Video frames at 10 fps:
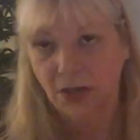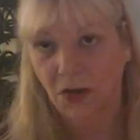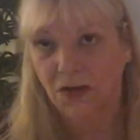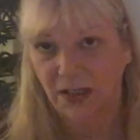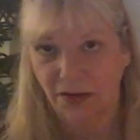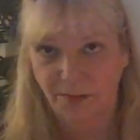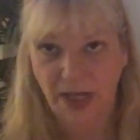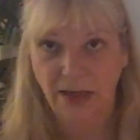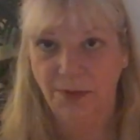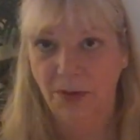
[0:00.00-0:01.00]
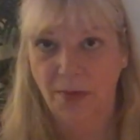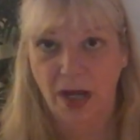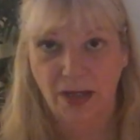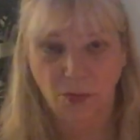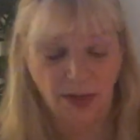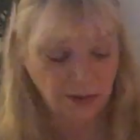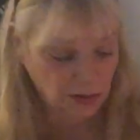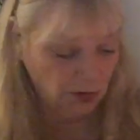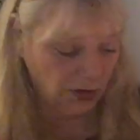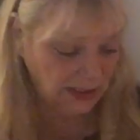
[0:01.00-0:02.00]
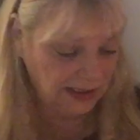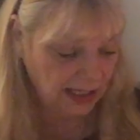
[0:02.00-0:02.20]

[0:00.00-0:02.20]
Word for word: It looks like you've made up your mind whether you're going to